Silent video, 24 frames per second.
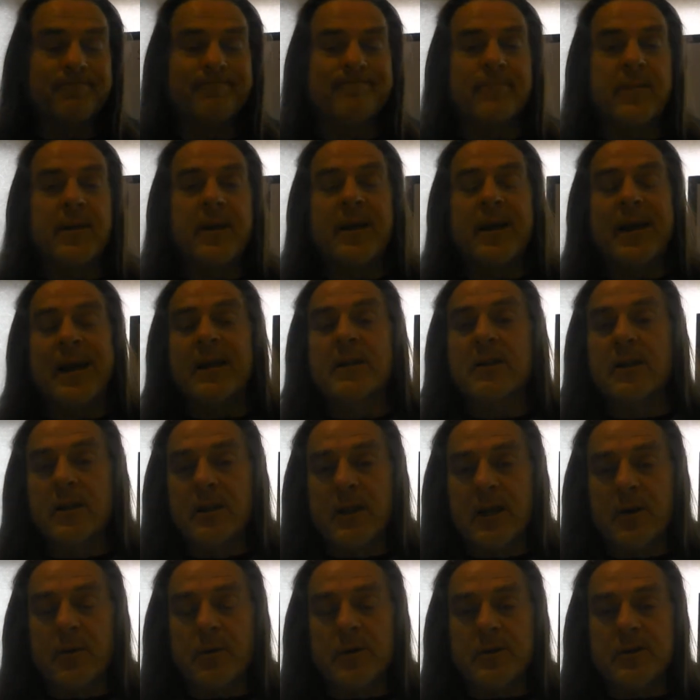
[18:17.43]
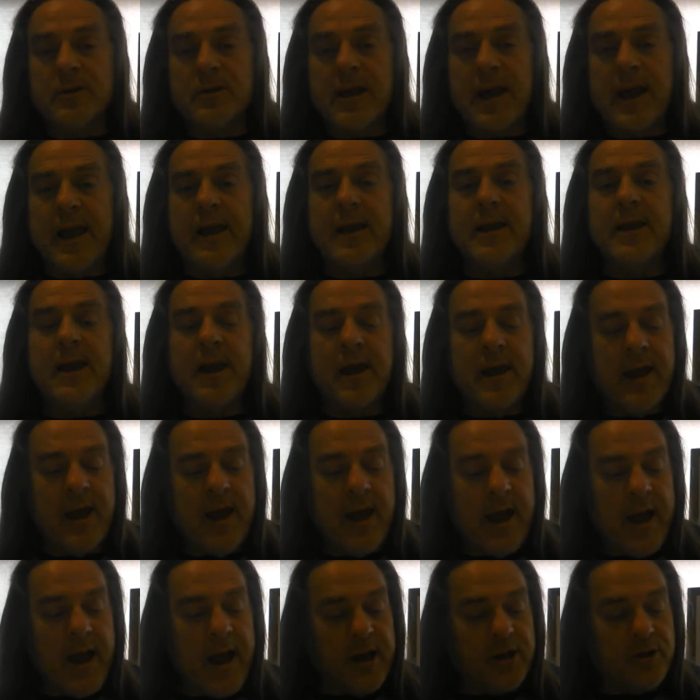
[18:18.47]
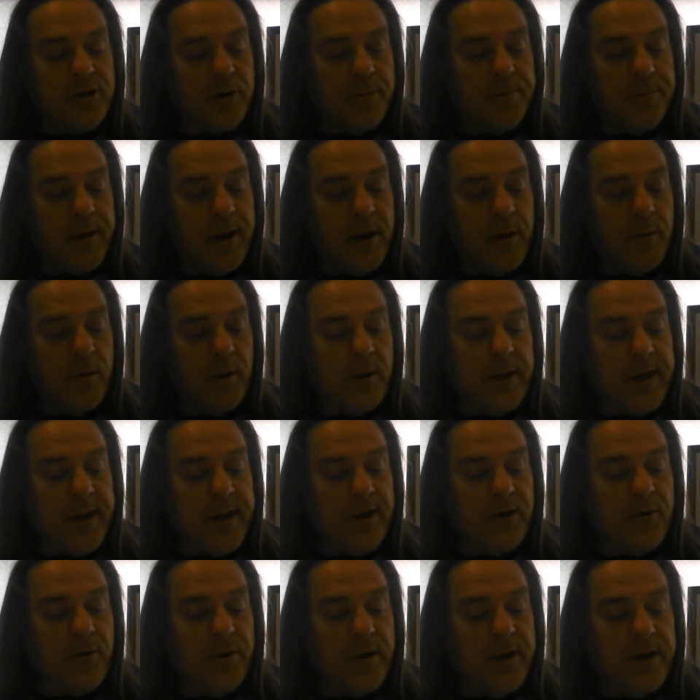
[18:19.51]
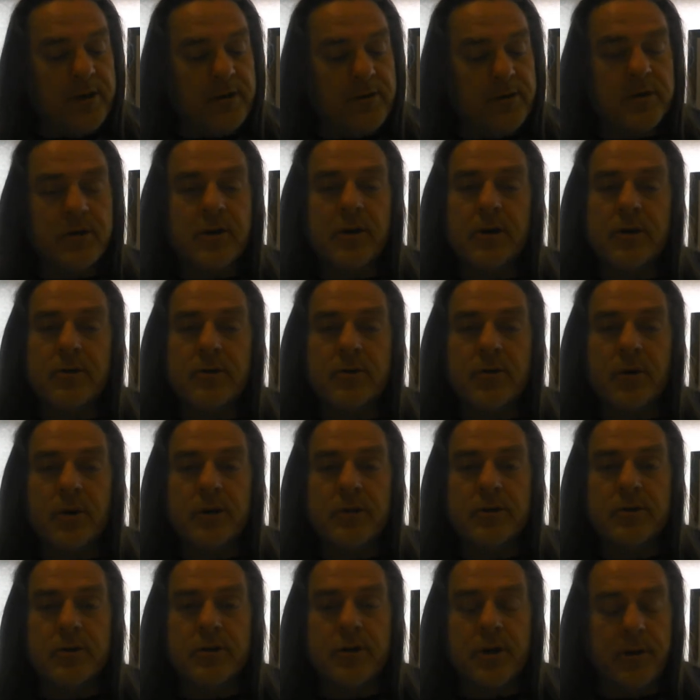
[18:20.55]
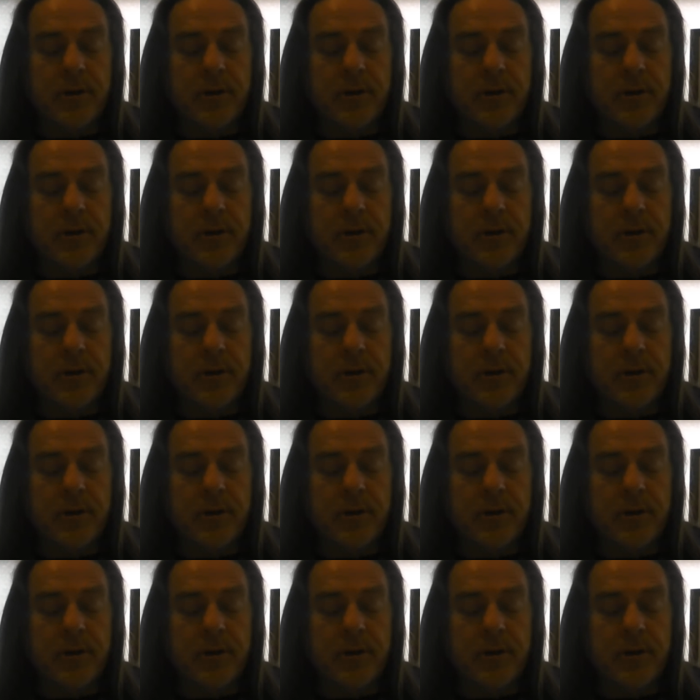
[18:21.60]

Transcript: In the liquid state, entropy will increase, choice 2.